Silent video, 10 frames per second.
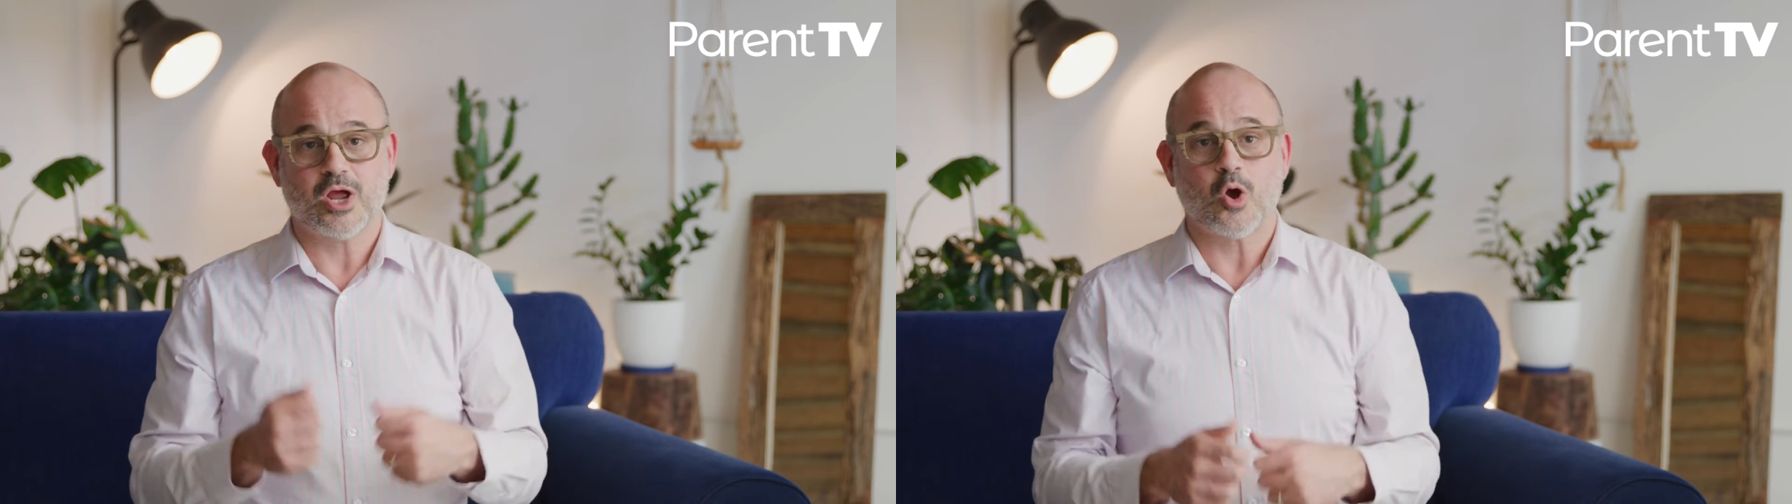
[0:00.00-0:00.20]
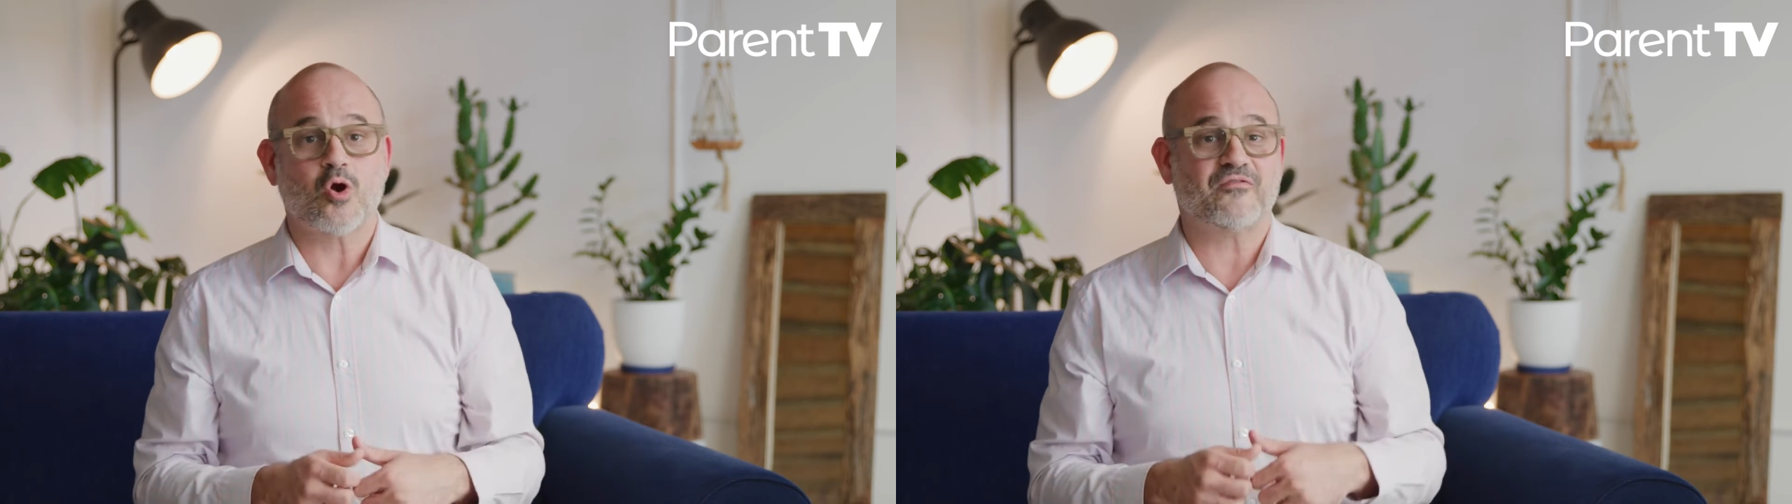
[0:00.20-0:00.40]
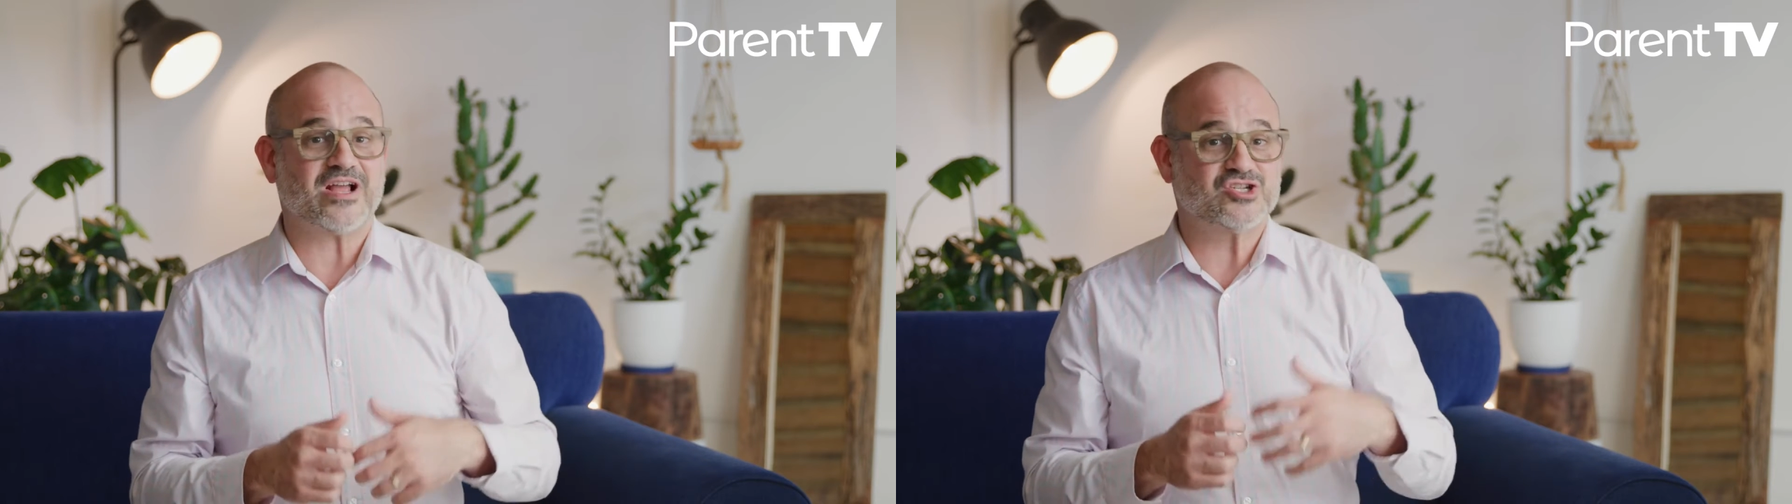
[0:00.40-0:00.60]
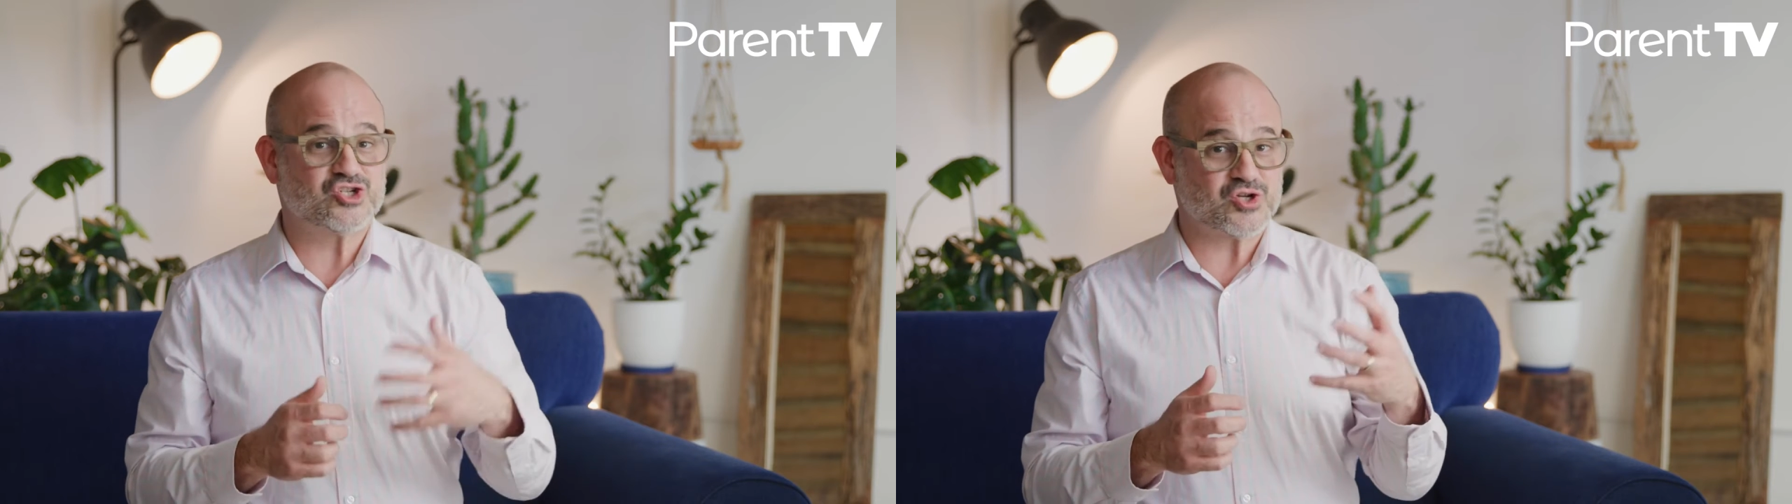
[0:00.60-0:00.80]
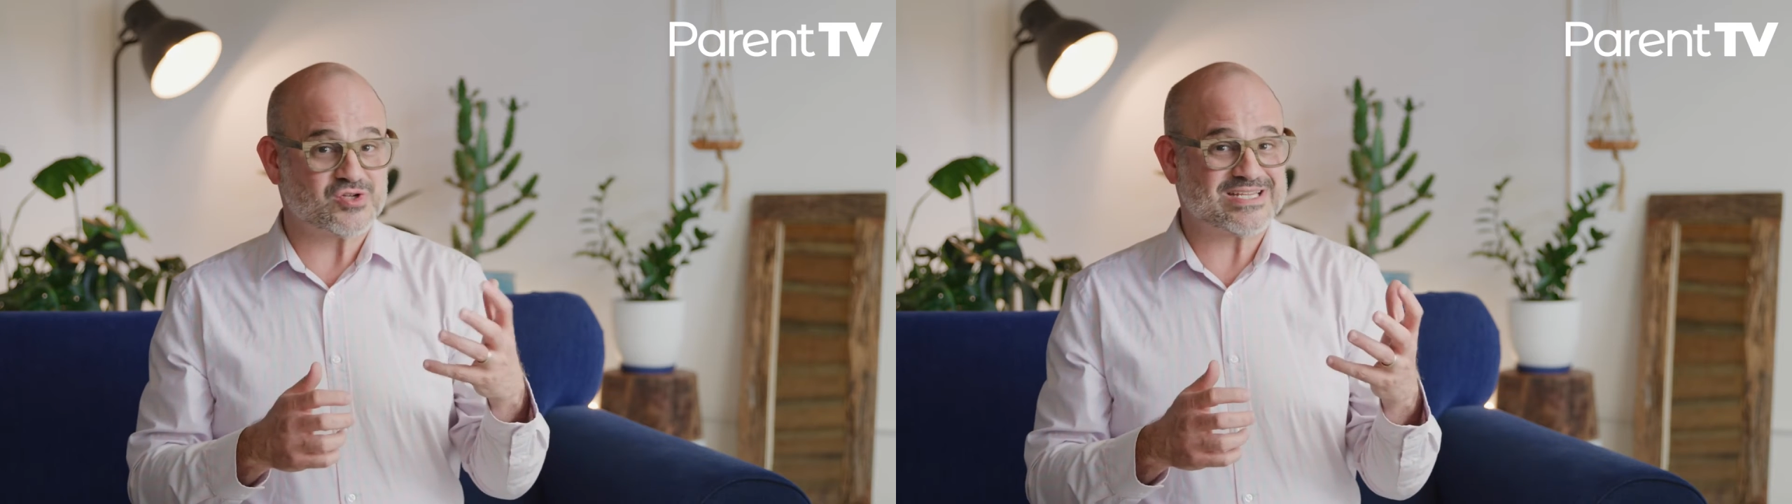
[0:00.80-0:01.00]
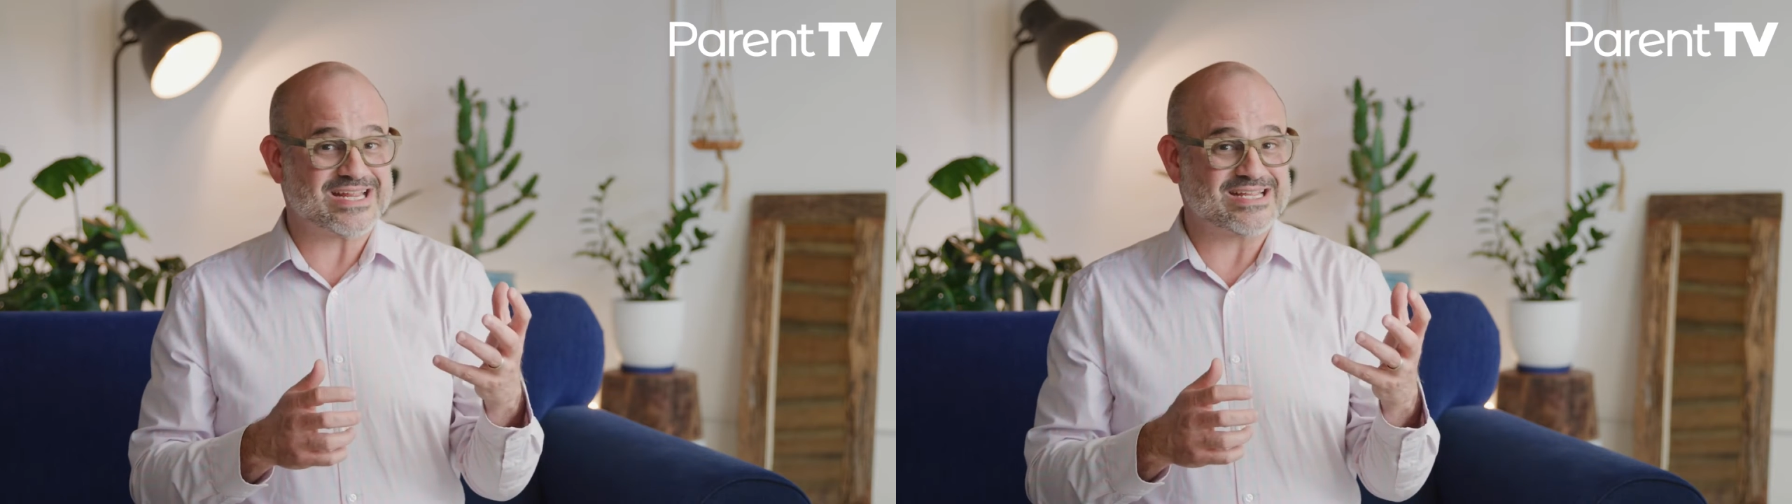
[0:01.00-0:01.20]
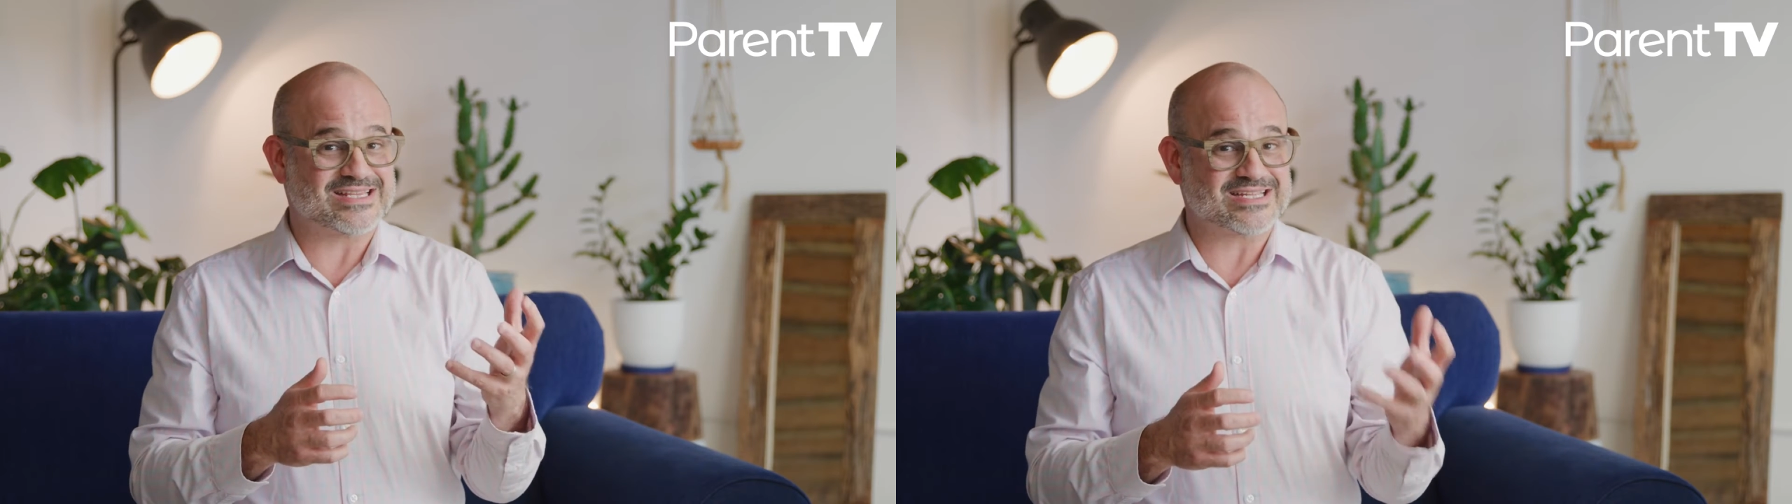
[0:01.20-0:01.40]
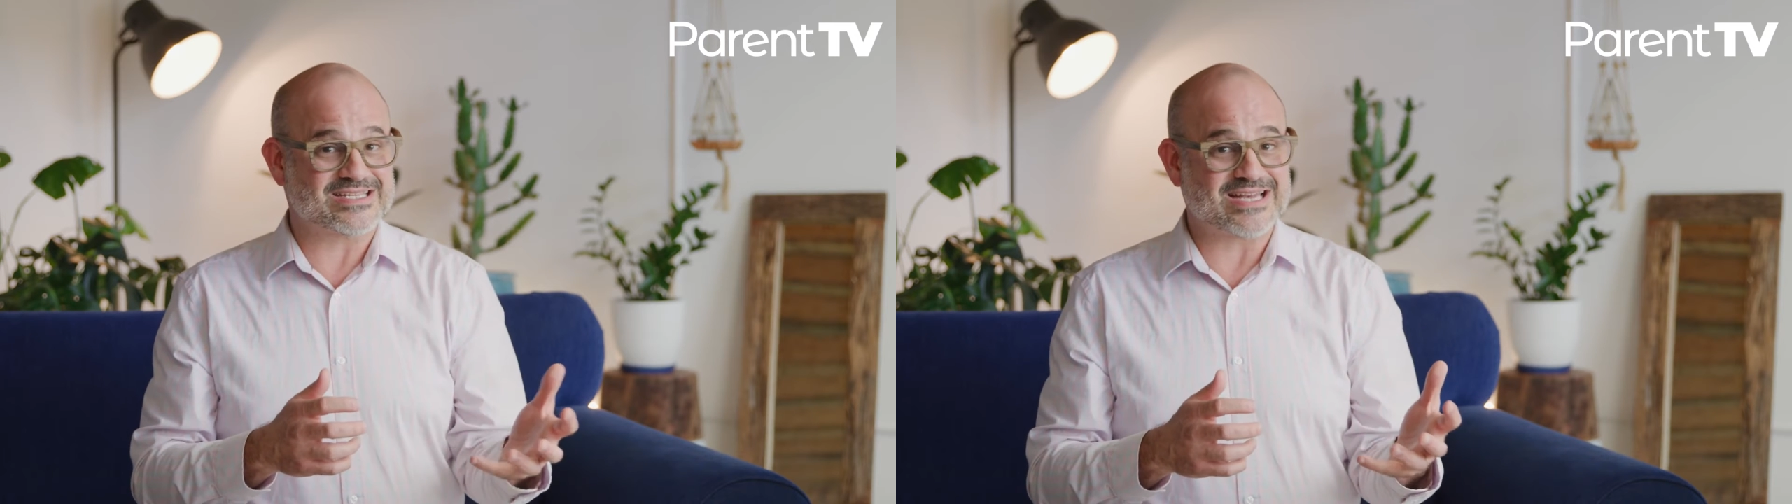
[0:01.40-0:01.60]
Or if I choose to eat
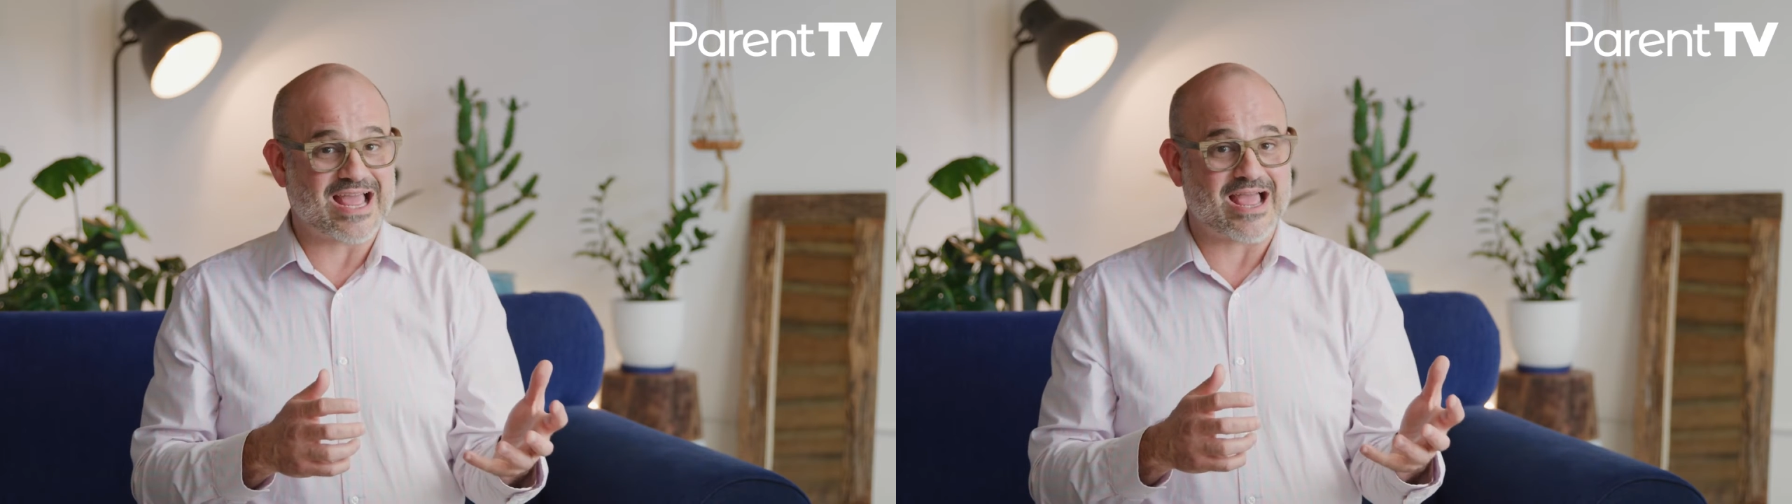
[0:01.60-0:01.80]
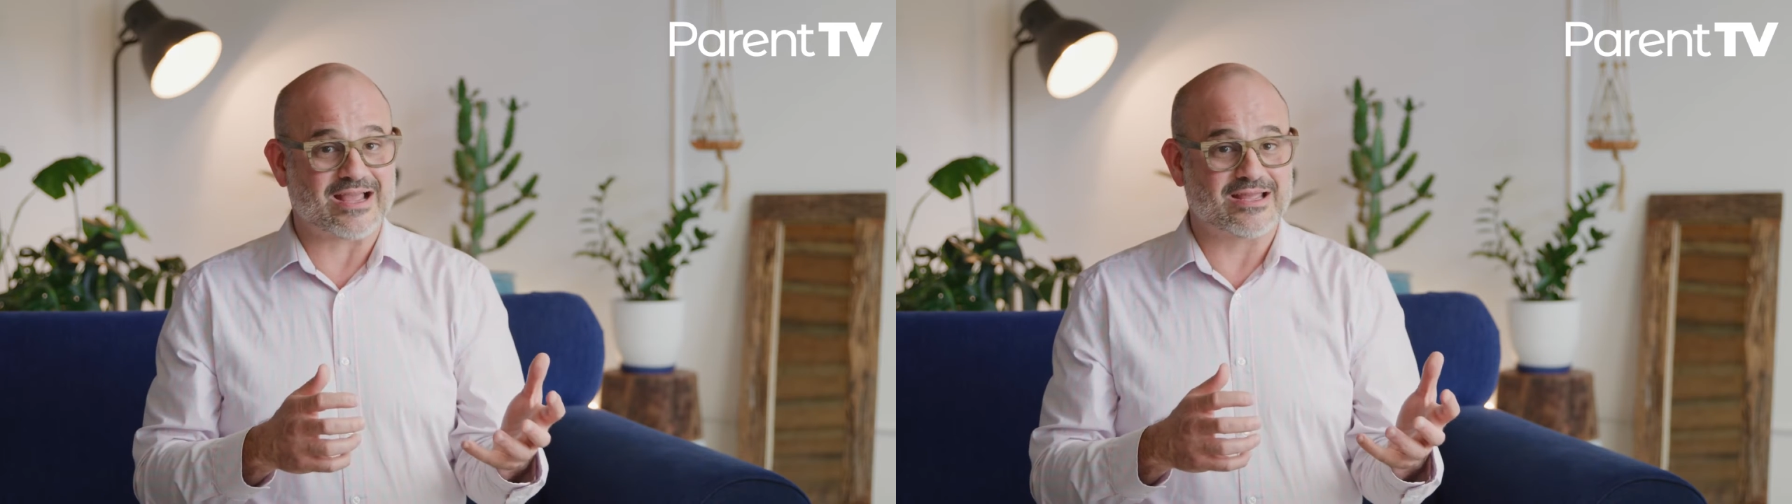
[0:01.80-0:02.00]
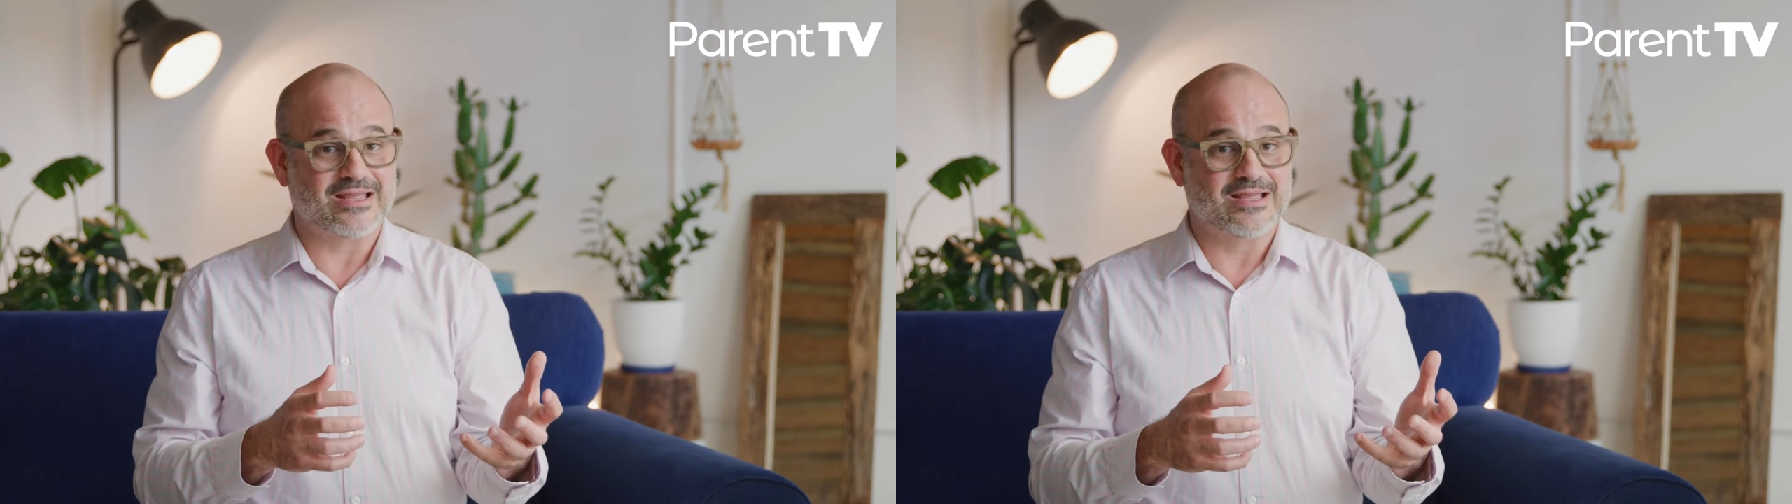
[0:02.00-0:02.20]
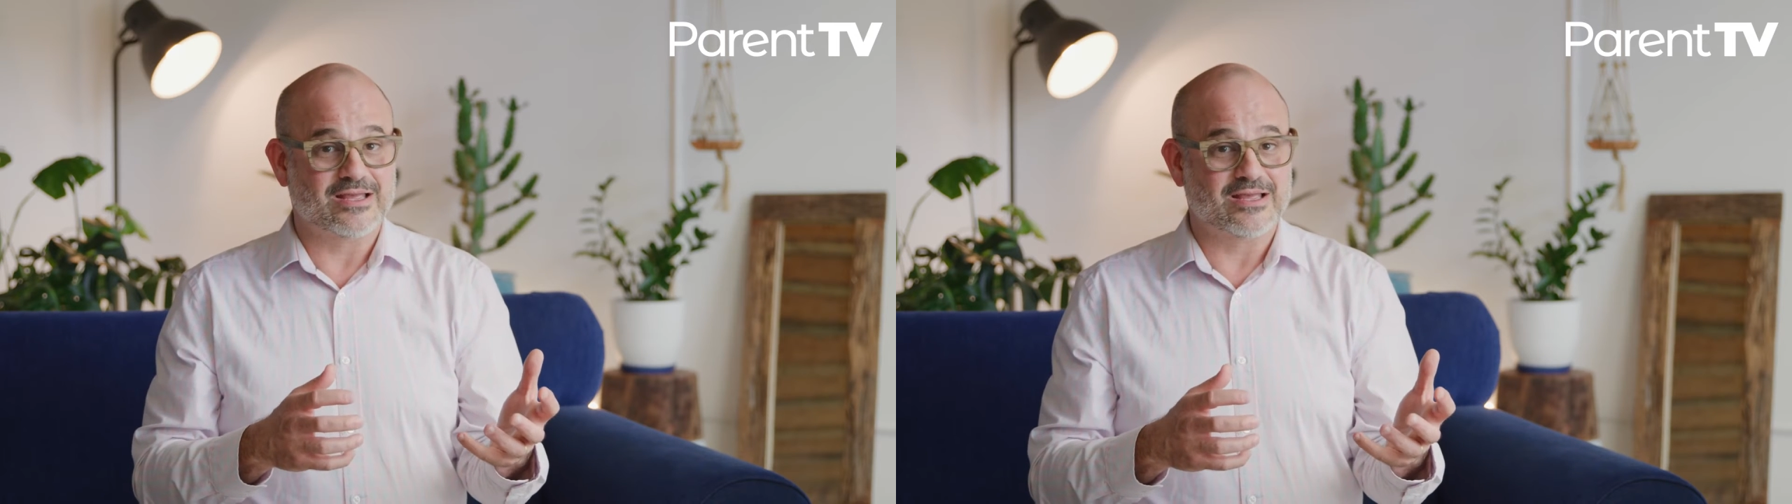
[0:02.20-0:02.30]
this snack,